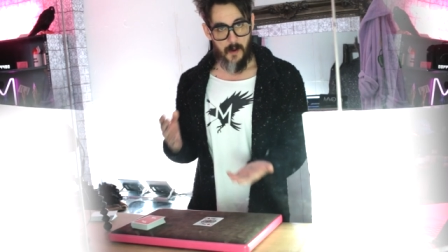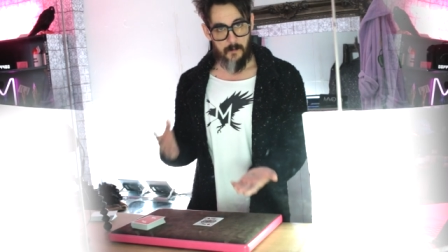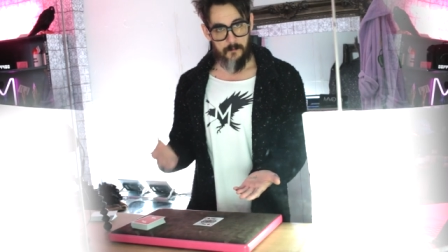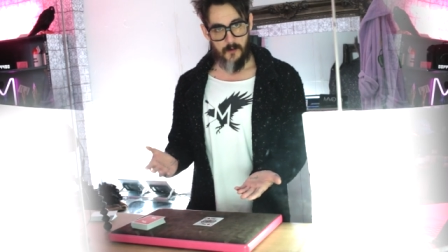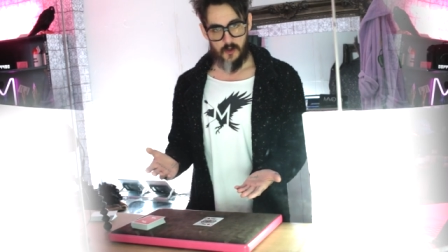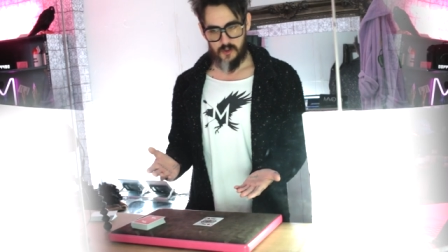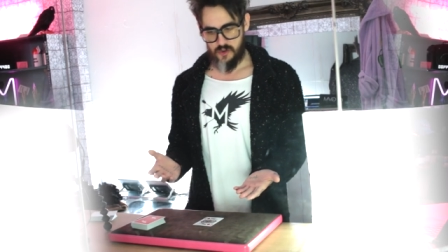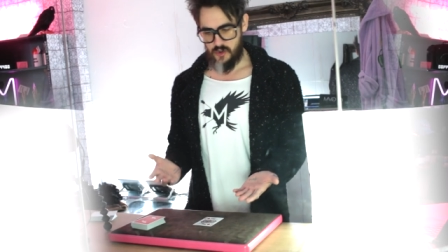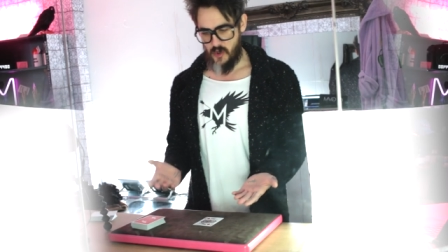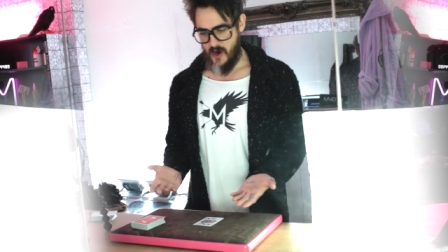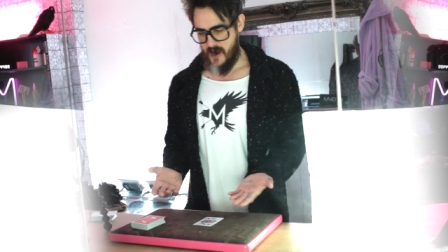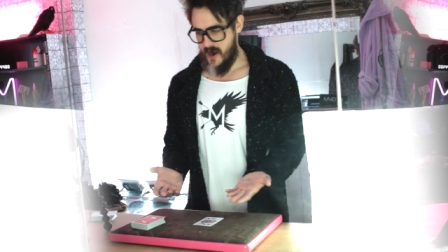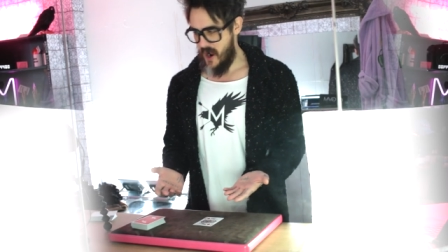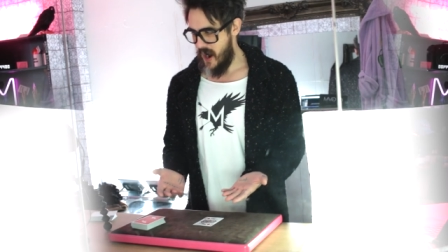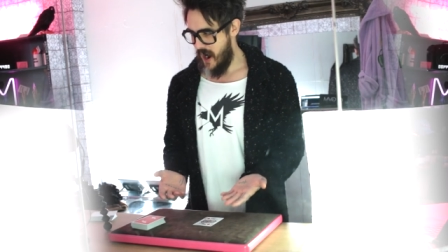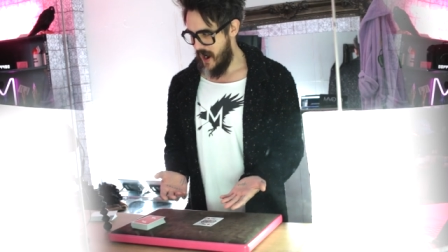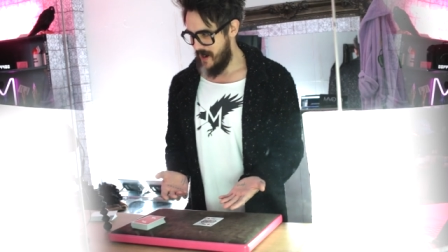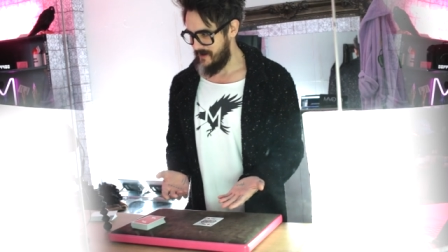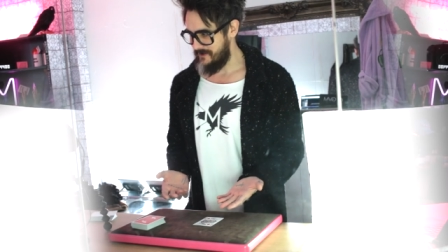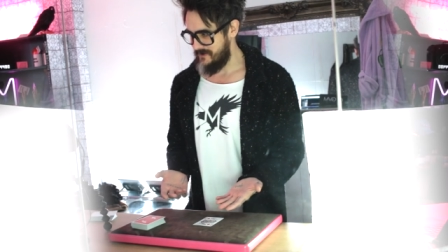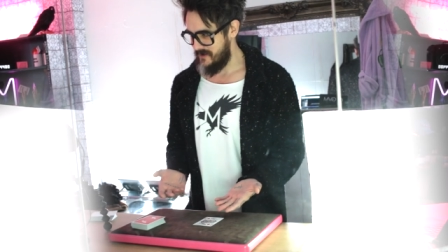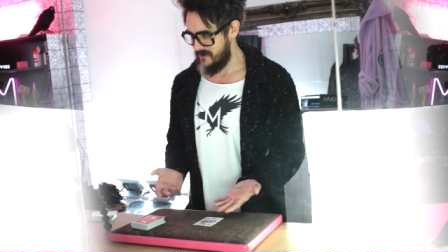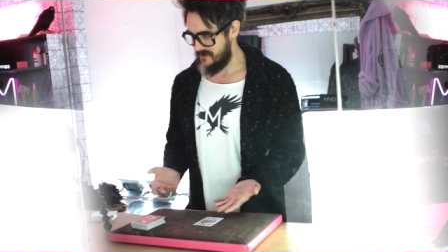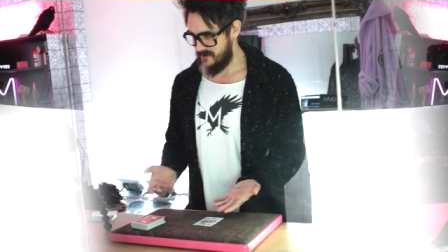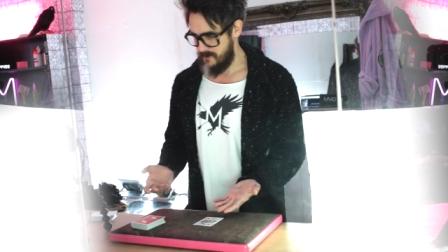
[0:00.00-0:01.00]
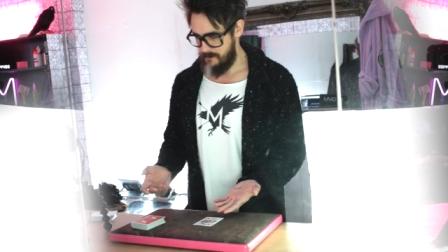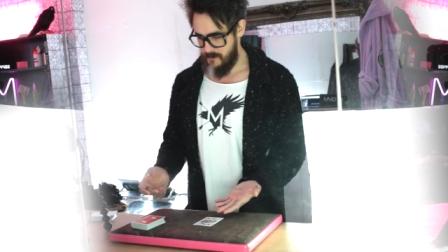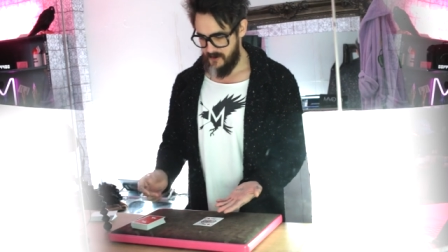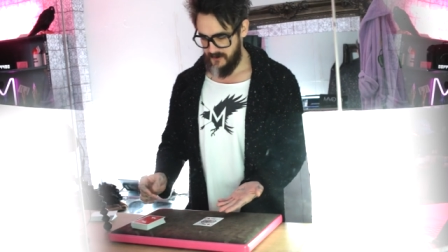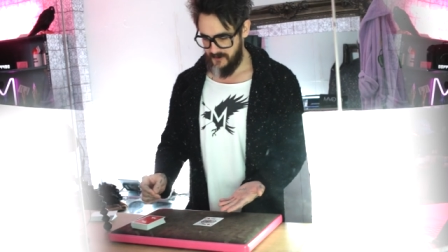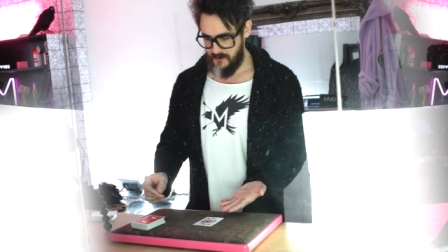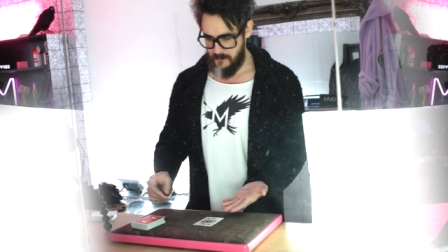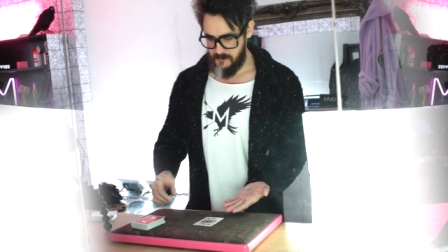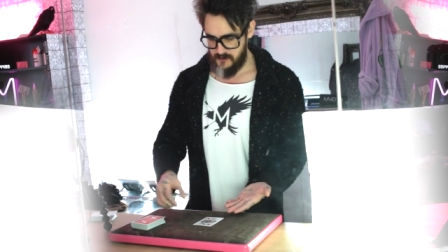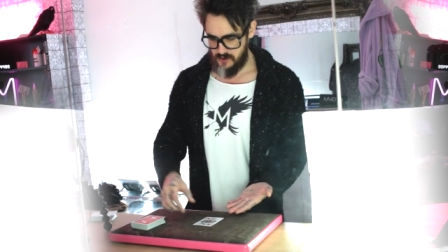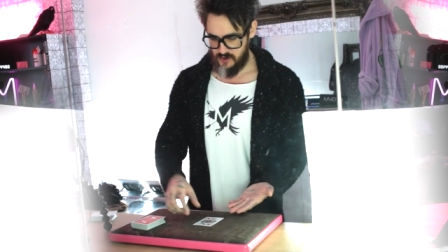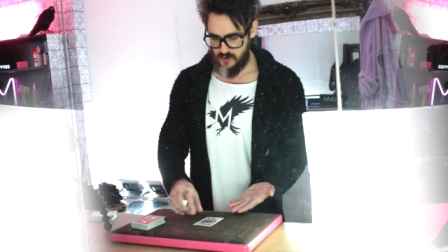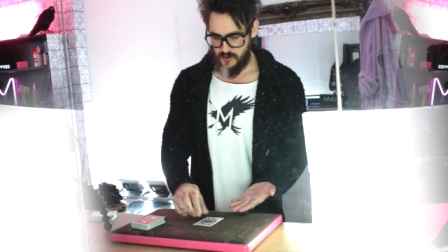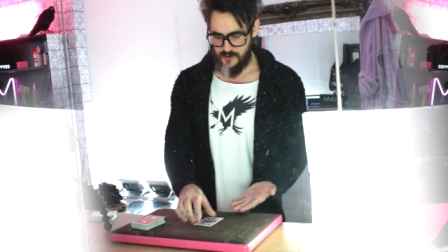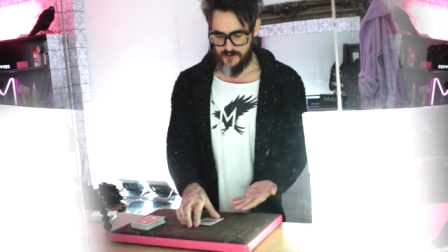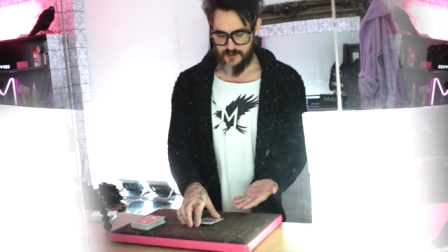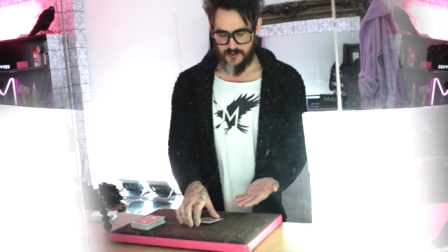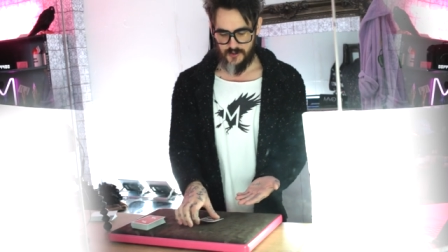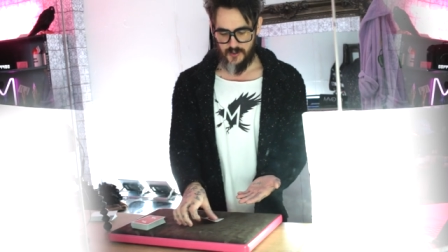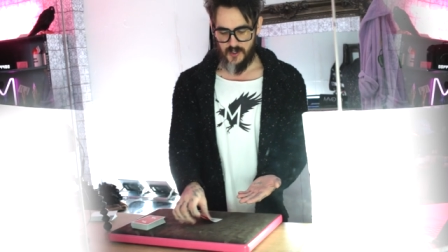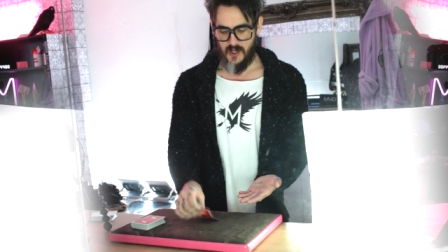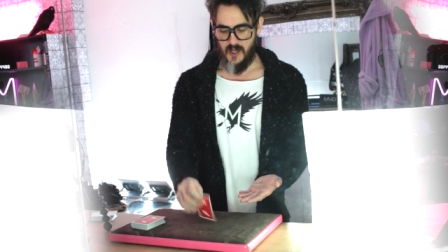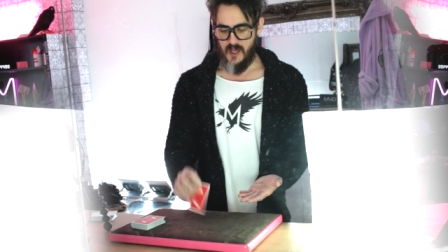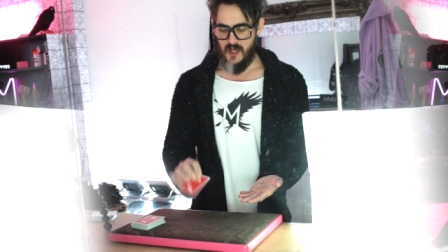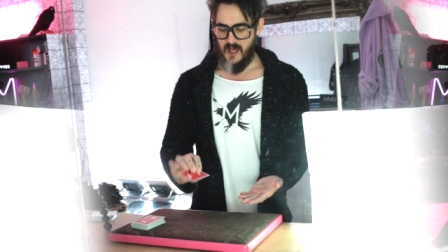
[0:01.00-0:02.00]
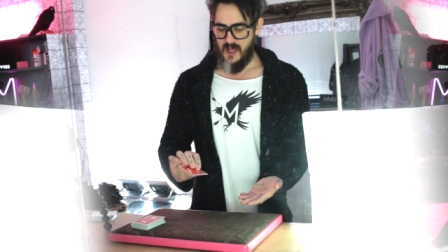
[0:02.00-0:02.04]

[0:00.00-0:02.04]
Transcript: I'm not trying to hide this in my demonstration.